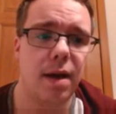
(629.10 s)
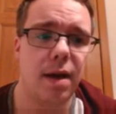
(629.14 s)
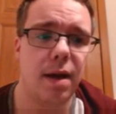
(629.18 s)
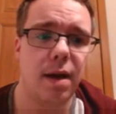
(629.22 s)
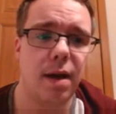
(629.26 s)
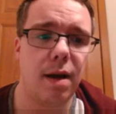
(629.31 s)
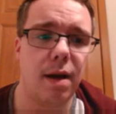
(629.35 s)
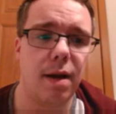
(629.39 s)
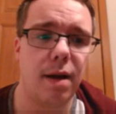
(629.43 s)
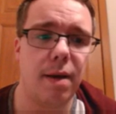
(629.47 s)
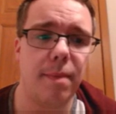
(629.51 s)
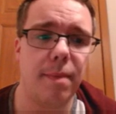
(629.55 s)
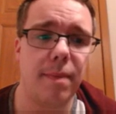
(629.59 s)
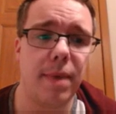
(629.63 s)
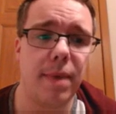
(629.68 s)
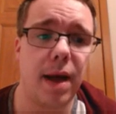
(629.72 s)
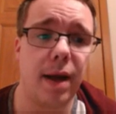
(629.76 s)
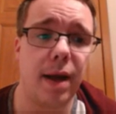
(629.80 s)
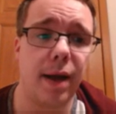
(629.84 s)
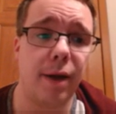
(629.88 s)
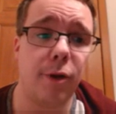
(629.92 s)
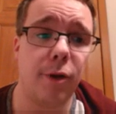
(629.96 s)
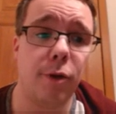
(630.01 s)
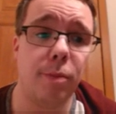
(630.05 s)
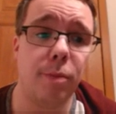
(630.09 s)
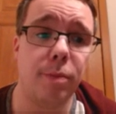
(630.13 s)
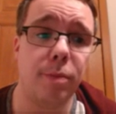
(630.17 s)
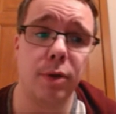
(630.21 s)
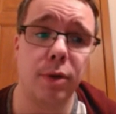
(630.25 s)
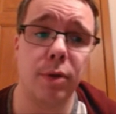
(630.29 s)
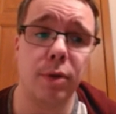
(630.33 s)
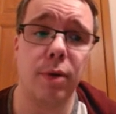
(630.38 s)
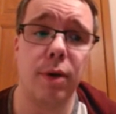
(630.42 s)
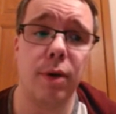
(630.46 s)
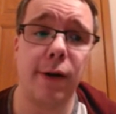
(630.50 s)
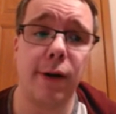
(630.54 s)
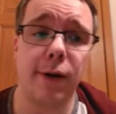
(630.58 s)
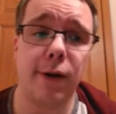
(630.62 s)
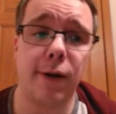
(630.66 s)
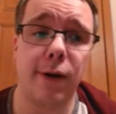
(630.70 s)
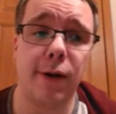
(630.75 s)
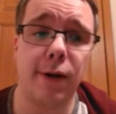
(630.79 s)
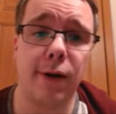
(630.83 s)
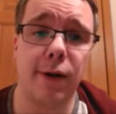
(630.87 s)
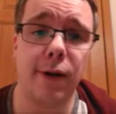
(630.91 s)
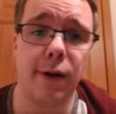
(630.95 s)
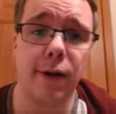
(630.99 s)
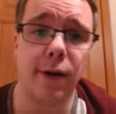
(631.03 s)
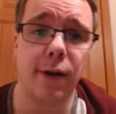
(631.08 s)
I hope you are
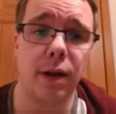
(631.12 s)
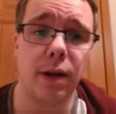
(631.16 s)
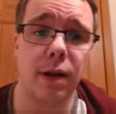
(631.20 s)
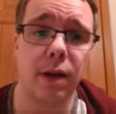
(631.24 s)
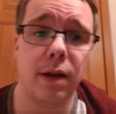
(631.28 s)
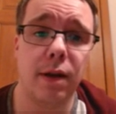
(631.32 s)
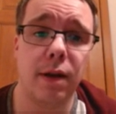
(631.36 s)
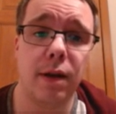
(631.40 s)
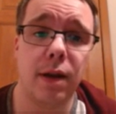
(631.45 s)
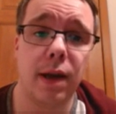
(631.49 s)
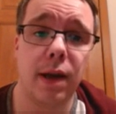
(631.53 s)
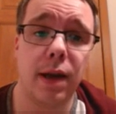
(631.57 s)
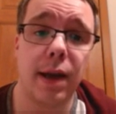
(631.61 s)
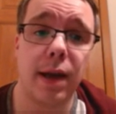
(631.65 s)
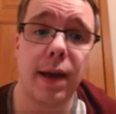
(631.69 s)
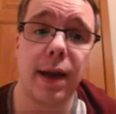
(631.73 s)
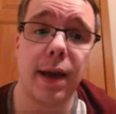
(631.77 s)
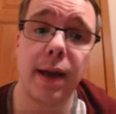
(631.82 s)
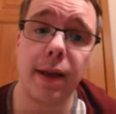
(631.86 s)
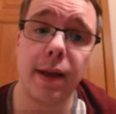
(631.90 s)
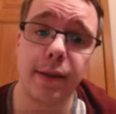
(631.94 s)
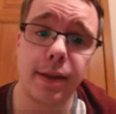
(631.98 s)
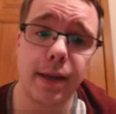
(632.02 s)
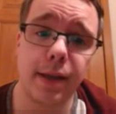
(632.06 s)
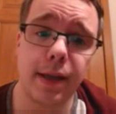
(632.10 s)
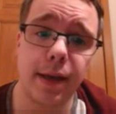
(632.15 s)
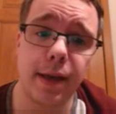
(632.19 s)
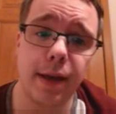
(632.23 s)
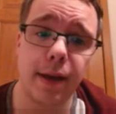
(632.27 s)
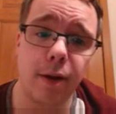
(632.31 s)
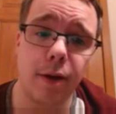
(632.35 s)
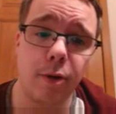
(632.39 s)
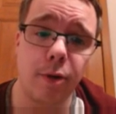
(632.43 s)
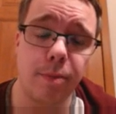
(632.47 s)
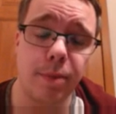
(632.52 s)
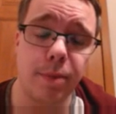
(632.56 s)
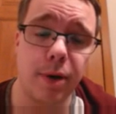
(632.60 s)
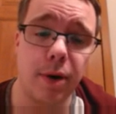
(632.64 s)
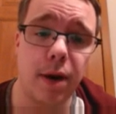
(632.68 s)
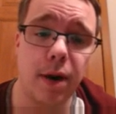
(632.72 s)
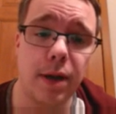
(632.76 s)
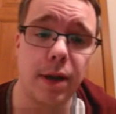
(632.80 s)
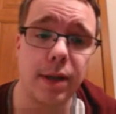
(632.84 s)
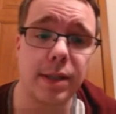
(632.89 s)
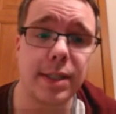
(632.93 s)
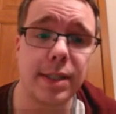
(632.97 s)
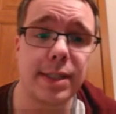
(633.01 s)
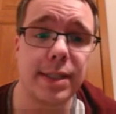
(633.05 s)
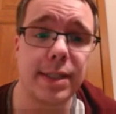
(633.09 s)
all healthy. I hope you are
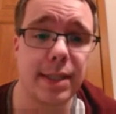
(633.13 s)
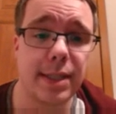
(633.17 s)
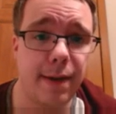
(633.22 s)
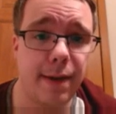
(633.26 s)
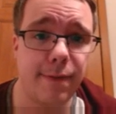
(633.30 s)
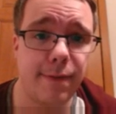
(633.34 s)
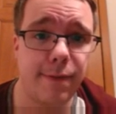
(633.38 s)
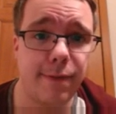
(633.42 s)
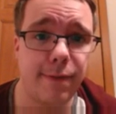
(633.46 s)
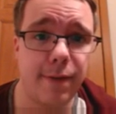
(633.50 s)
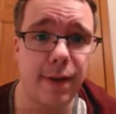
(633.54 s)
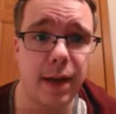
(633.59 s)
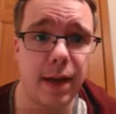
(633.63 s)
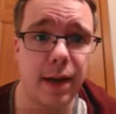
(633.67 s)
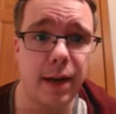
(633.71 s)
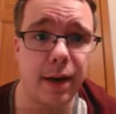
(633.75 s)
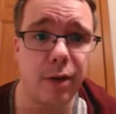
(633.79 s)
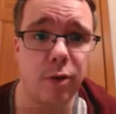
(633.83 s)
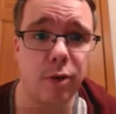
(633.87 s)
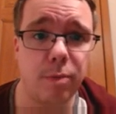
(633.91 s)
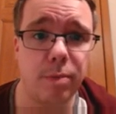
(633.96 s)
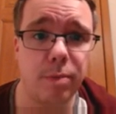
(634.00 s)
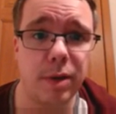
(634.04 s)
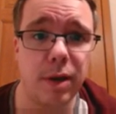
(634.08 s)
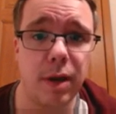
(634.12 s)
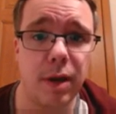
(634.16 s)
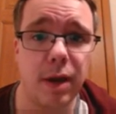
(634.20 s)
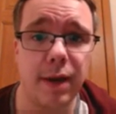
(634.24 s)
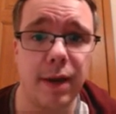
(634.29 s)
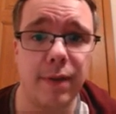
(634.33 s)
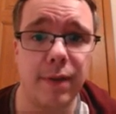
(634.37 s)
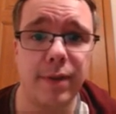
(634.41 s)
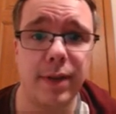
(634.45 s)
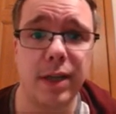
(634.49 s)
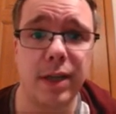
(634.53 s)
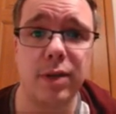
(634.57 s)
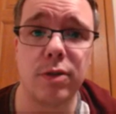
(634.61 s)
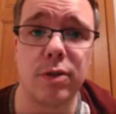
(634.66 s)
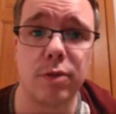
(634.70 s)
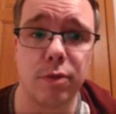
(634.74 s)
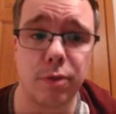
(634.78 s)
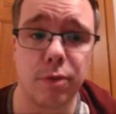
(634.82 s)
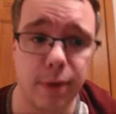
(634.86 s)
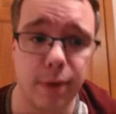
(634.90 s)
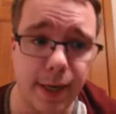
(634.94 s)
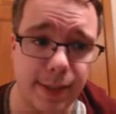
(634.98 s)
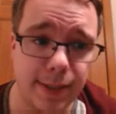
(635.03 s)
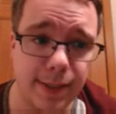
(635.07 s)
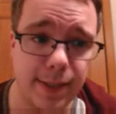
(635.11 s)
all safe. And I hope you all have a
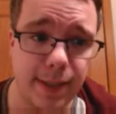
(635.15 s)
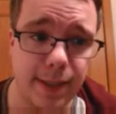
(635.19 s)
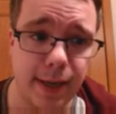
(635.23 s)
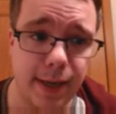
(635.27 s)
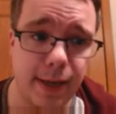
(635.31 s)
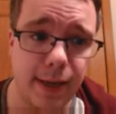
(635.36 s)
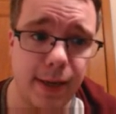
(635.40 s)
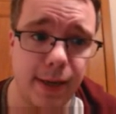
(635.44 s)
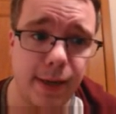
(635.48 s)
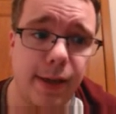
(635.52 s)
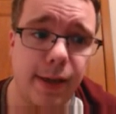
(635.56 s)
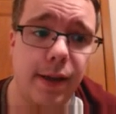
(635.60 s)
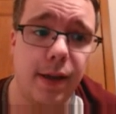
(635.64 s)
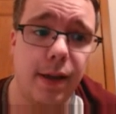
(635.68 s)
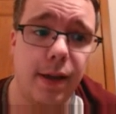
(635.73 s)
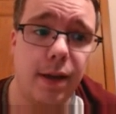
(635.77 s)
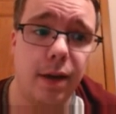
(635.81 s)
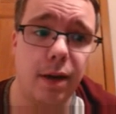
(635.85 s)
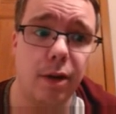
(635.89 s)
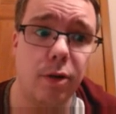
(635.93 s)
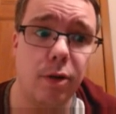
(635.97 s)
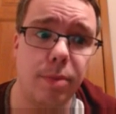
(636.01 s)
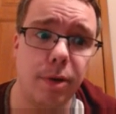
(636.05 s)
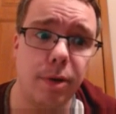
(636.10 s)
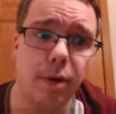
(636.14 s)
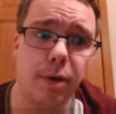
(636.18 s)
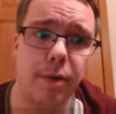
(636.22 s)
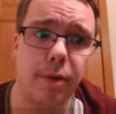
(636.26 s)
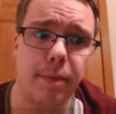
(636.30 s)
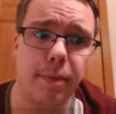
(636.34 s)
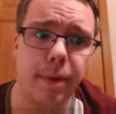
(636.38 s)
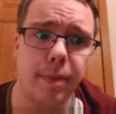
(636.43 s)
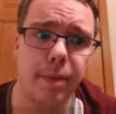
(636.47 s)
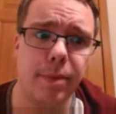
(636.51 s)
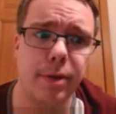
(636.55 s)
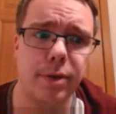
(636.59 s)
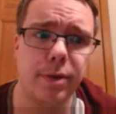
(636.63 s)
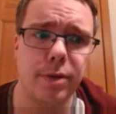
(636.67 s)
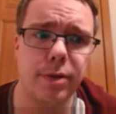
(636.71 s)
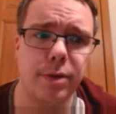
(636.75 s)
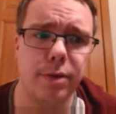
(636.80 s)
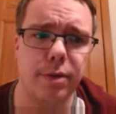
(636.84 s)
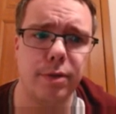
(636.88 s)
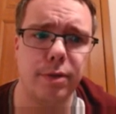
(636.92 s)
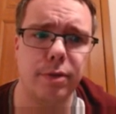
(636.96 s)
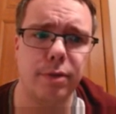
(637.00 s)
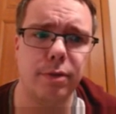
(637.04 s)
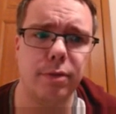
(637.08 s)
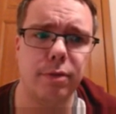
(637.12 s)
great day. And I hope you all remember
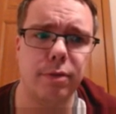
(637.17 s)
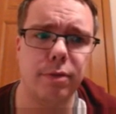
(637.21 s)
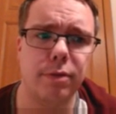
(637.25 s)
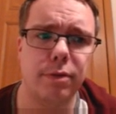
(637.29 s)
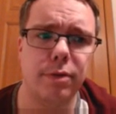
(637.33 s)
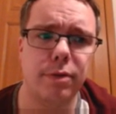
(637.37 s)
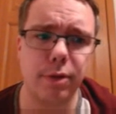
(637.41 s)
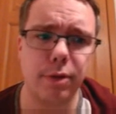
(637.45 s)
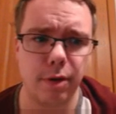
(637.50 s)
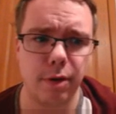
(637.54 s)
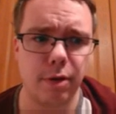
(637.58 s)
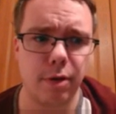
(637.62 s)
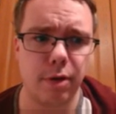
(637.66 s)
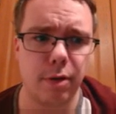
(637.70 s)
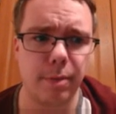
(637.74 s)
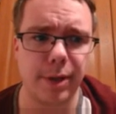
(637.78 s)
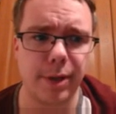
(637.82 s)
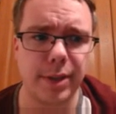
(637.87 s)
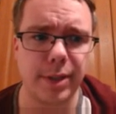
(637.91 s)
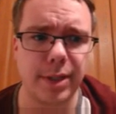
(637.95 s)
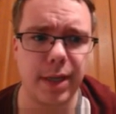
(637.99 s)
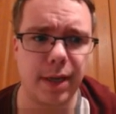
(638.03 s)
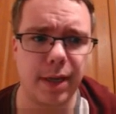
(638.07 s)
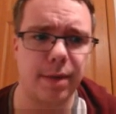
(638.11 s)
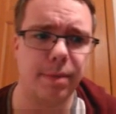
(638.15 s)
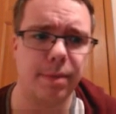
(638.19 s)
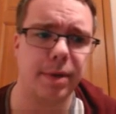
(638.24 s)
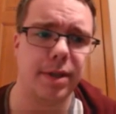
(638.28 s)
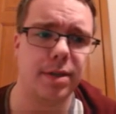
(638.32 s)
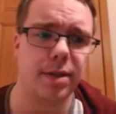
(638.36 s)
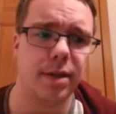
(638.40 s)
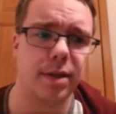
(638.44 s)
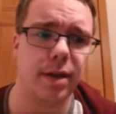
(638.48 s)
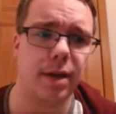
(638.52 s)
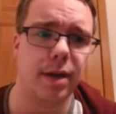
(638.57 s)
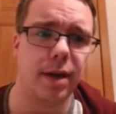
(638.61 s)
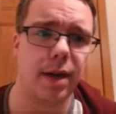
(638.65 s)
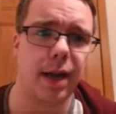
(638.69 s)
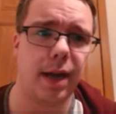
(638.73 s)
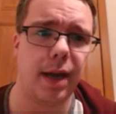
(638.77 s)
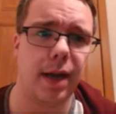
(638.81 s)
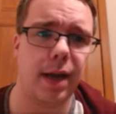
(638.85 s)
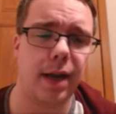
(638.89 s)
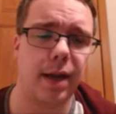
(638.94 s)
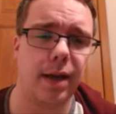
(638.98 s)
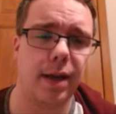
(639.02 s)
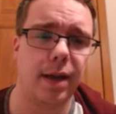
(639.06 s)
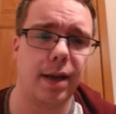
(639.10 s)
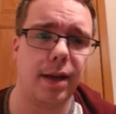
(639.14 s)
to do your homework, take a picture,
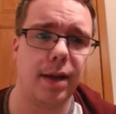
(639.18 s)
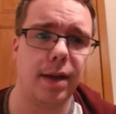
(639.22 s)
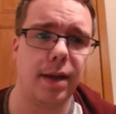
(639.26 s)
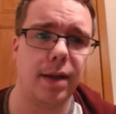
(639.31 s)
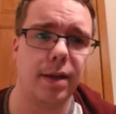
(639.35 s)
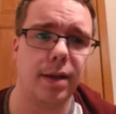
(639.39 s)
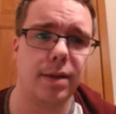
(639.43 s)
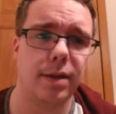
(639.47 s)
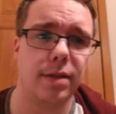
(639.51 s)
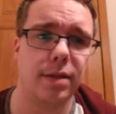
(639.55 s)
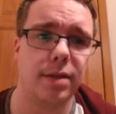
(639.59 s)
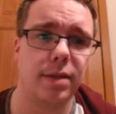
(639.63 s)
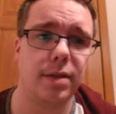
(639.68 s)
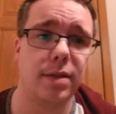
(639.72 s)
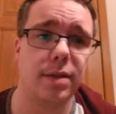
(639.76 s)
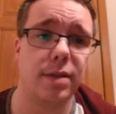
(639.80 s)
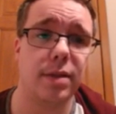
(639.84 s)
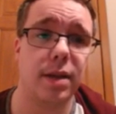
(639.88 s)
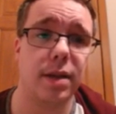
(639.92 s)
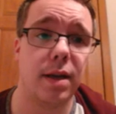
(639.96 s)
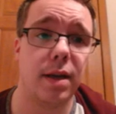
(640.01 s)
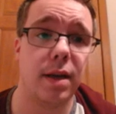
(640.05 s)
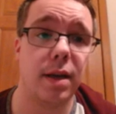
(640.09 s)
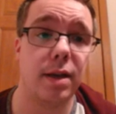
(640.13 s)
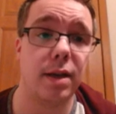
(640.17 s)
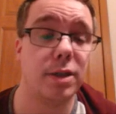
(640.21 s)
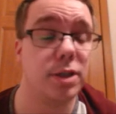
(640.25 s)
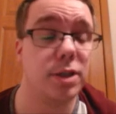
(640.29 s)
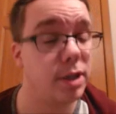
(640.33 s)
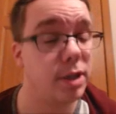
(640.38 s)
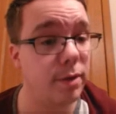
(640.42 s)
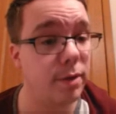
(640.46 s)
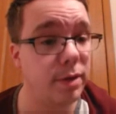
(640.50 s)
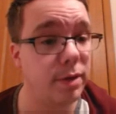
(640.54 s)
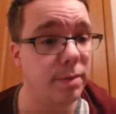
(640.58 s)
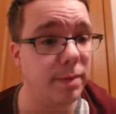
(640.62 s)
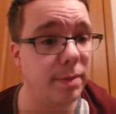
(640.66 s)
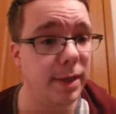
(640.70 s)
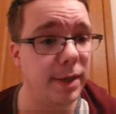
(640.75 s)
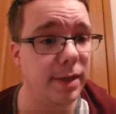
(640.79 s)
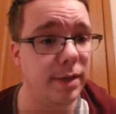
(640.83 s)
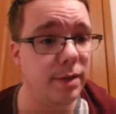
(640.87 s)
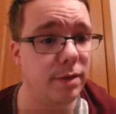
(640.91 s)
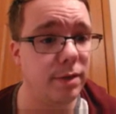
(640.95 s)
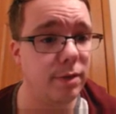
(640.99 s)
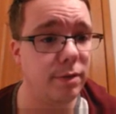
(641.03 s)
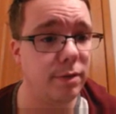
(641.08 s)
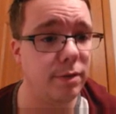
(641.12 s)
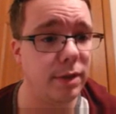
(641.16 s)
and share it with me
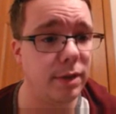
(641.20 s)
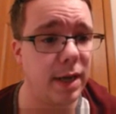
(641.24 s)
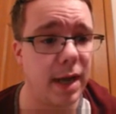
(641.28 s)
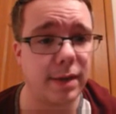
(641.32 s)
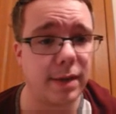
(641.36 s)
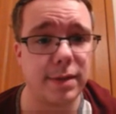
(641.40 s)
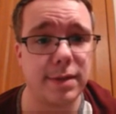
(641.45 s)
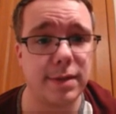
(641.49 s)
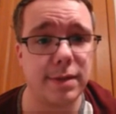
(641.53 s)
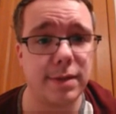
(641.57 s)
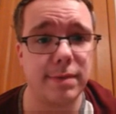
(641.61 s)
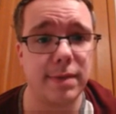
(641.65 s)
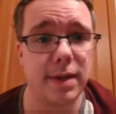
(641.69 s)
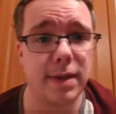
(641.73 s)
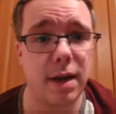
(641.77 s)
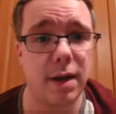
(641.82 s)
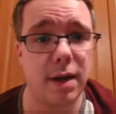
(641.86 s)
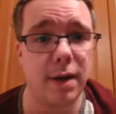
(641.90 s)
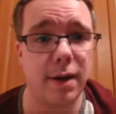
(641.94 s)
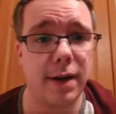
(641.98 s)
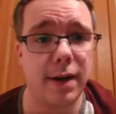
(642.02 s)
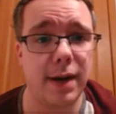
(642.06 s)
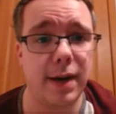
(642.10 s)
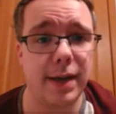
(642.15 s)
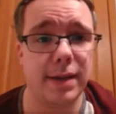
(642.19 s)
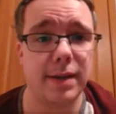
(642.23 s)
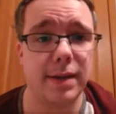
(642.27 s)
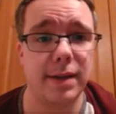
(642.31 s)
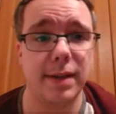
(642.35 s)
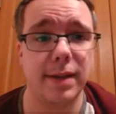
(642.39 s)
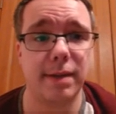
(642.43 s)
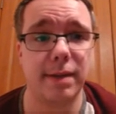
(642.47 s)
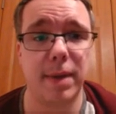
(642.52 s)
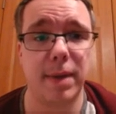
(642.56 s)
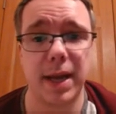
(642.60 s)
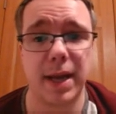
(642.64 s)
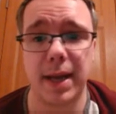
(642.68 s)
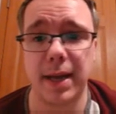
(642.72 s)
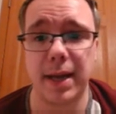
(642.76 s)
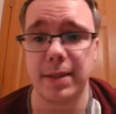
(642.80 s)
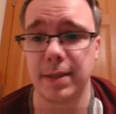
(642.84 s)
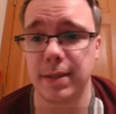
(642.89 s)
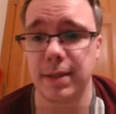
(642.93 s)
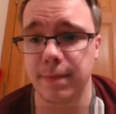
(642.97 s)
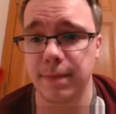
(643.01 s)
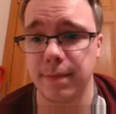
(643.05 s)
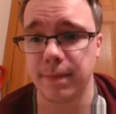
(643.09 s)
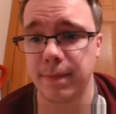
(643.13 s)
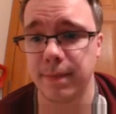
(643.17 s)
on Google Docs. All right. Bye, guys.